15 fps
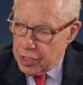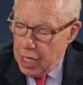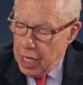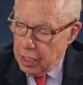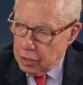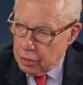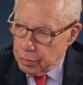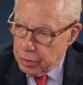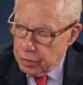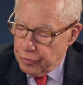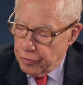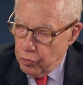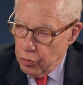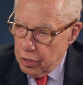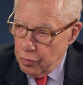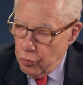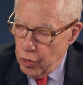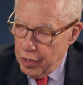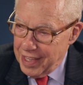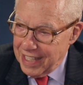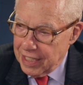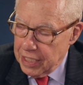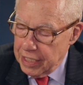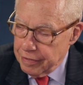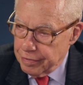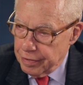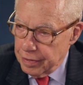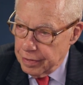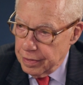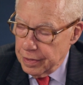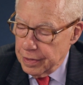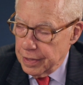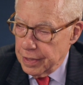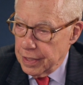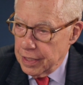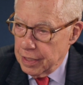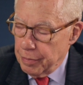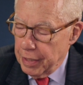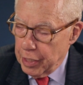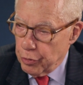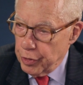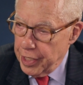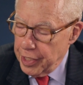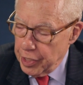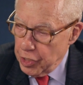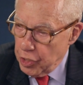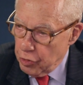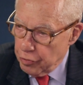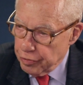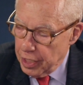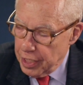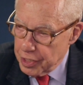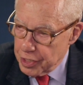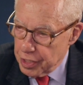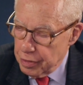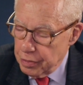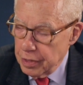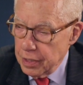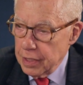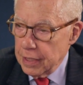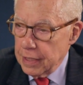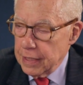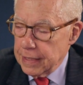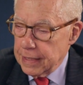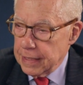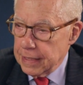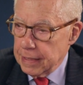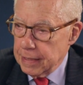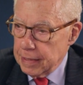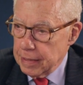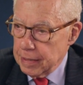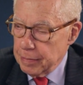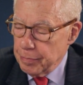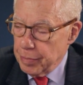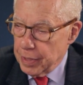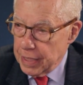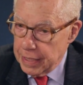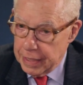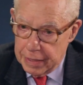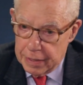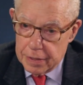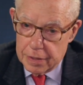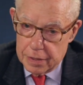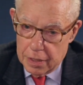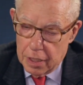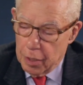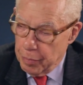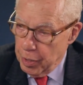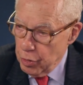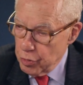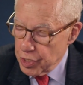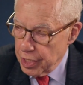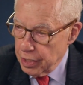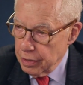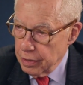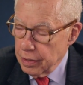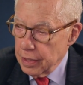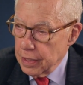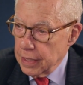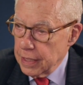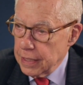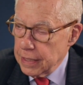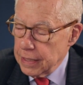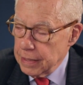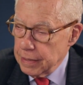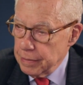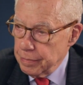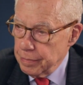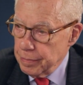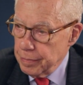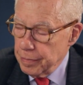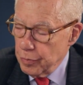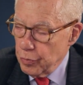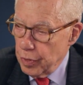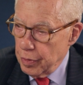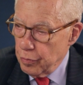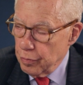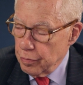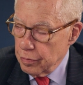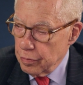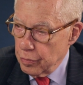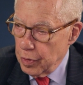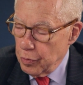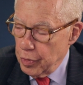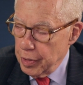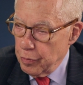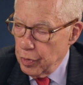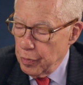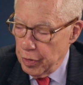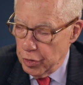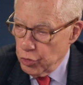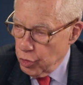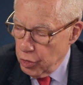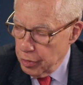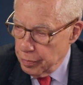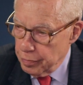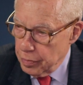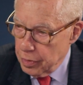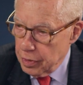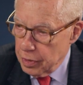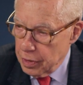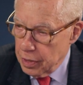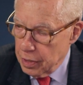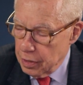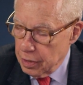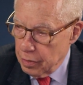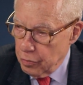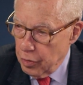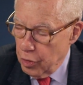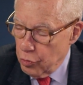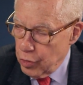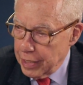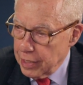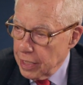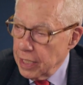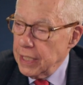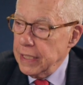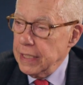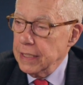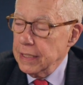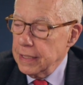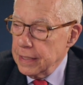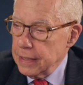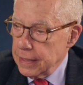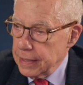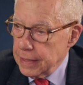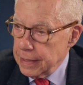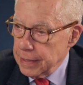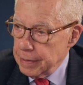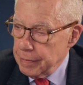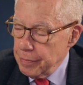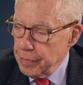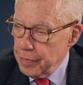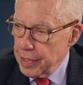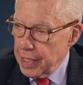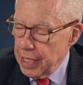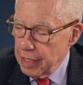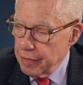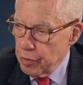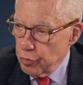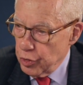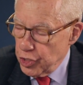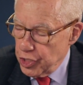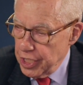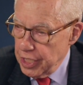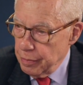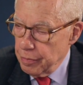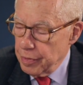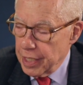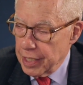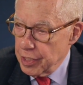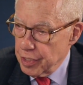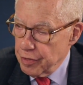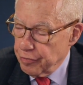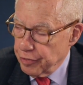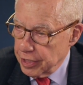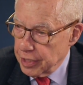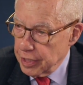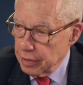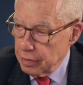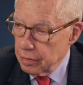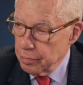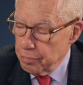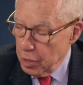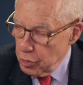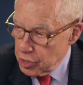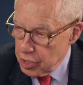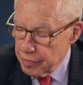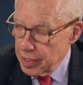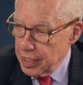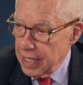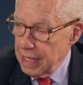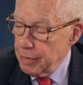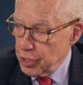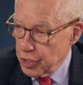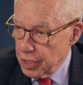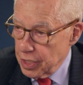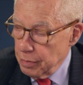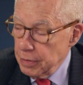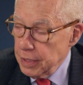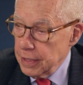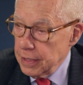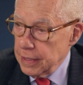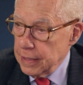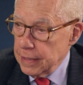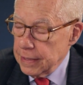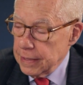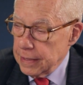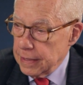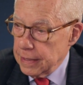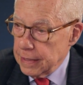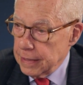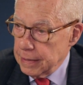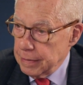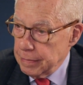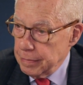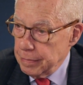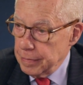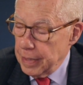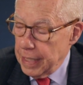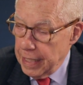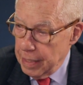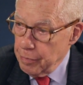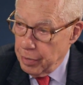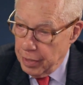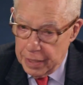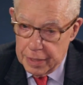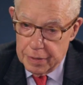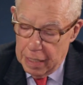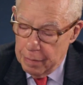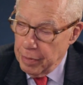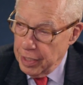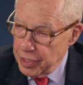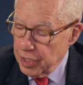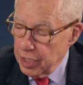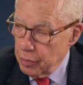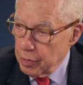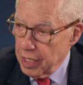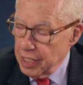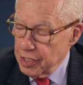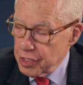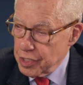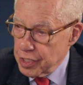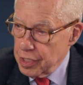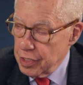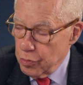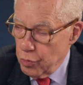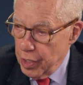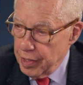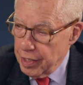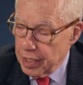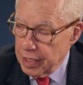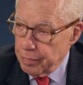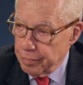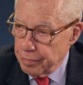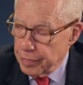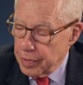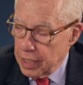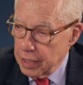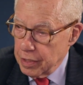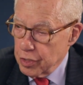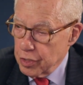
tolerable for them where they live uh, by creating a no-fly zone, uh, by opposing um, when when we when we draw a, a red line, um, the head of the regime that is inflicting most of the damage on them, um, and by and by dealing with ISIS in the way that I that I